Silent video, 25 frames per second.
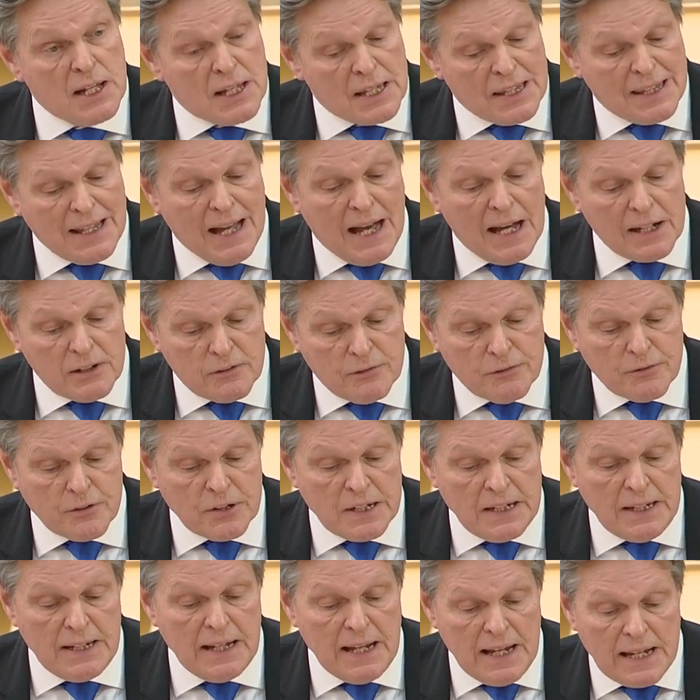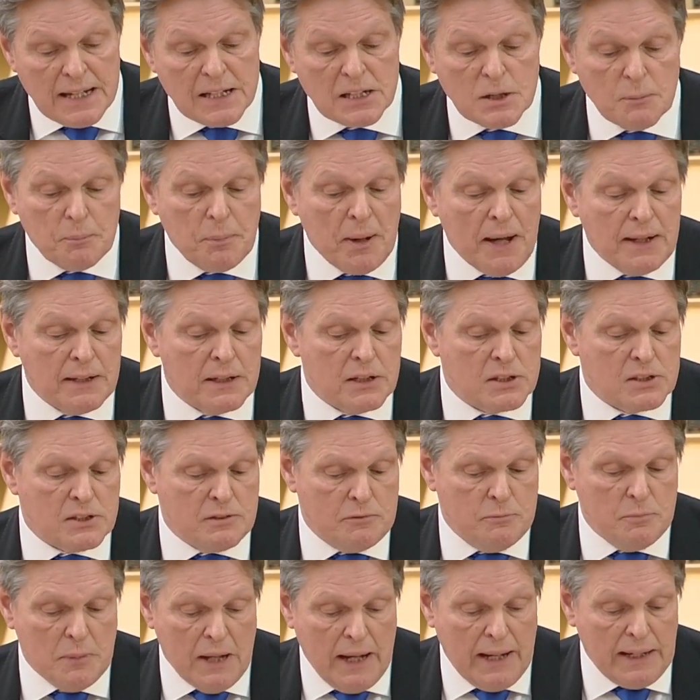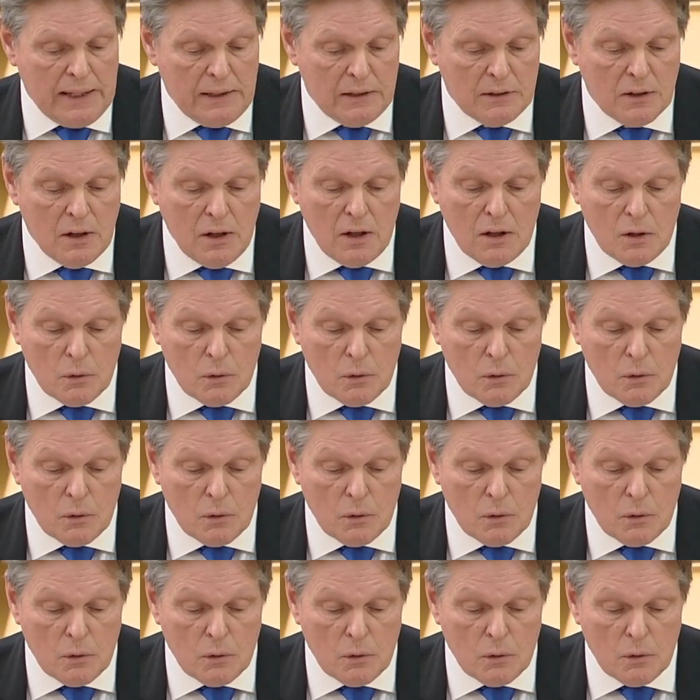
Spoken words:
that free independence of mind